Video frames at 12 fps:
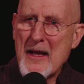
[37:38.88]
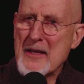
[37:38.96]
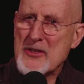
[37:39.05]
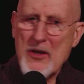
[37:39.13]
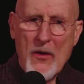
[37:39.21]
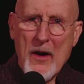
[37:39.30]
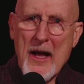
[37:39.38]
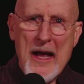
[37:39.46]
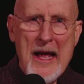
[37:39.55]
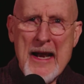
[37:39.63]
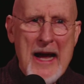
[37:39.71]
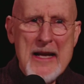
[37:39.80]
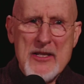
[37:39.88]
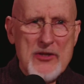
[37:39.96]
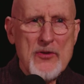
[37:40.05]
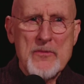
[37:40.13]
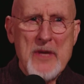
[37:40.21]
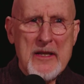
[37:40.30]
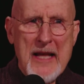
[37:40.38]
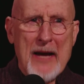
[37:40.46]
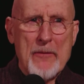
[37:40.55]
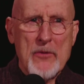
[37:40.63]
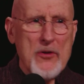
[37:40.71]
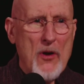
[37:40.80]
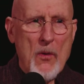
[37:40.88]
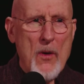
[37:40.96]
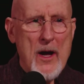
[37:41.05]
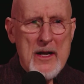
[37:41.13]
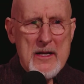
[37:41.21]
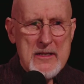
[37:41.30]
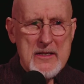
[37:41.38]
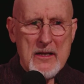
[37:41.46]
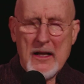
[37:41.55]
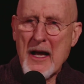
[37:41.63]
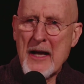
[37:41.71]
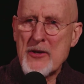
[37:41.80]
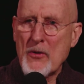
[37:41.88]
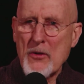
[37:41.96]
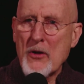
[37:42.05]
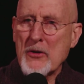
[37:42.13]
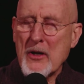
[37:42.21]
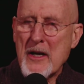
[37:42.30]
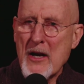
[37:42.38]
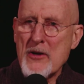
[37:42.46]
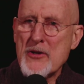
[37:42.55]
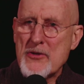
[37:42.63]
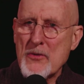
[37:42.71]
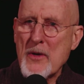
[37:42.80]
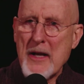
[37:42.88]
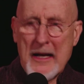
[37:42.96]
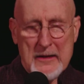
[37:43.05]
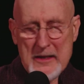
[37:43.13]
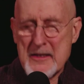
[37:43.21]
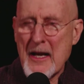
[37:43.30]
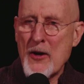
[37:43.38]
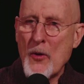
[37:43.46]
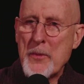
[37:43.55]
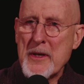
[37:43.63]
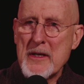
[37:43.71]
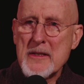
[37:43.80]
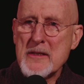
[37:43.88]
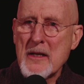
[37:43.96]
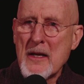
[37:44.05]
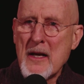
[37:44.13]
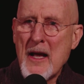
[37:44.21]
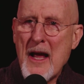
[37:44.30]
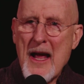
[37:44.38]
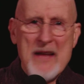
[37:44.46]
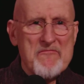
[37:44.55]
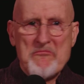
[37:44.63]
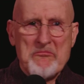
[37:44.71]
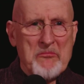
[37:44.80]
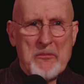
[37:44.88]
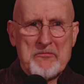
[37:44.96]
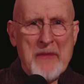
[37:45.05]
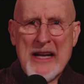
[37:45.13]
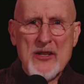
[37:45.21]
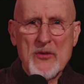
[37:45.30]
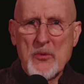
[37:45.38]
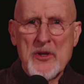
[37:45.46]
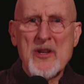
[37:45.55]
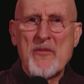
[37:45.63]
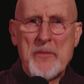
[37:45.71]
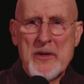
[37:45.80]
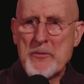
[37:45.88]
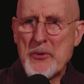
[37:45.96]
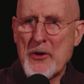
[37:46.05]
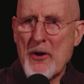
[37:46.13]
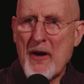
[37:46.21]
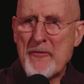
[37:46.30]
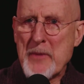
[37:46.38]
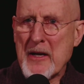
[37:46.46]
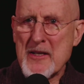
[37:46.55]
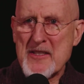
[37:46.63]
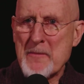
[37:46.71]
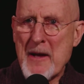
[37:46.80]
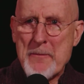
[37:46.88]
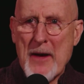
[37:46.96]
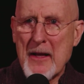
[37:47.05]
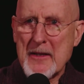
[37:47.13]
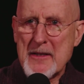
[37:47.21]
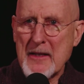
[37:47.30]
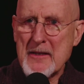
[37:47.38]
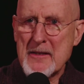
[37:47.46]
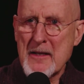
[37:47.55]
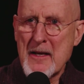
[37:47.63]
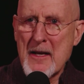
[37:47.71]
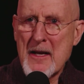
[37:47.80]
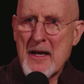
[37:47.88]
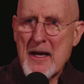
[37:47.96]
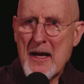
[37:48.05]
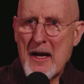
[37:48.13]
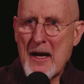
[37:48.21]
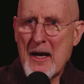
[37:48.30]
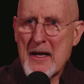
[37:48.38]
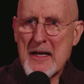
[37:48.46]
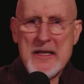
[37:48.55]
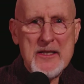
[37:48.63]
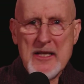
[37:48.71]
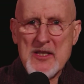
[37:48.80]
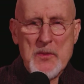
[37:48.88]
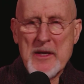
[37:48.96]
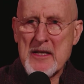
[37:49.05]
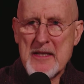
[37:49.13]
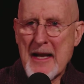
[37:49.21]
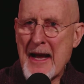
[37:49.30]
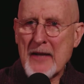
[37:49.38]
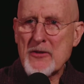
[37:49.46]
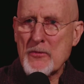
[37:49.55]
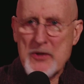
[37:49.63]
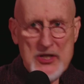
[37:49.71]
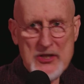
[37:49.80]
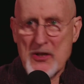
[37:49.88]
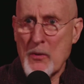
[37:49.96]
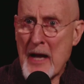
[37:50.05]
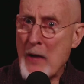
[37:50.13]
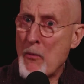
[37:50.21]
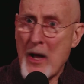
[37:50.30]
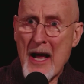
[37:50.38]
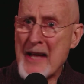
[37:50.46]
So, and I assume that that will go on until I no longer care to do it. At least I hope it is. And Michael wouldn't have been put off because of my politics. Uh, he sees me as an actor, which is the way I want.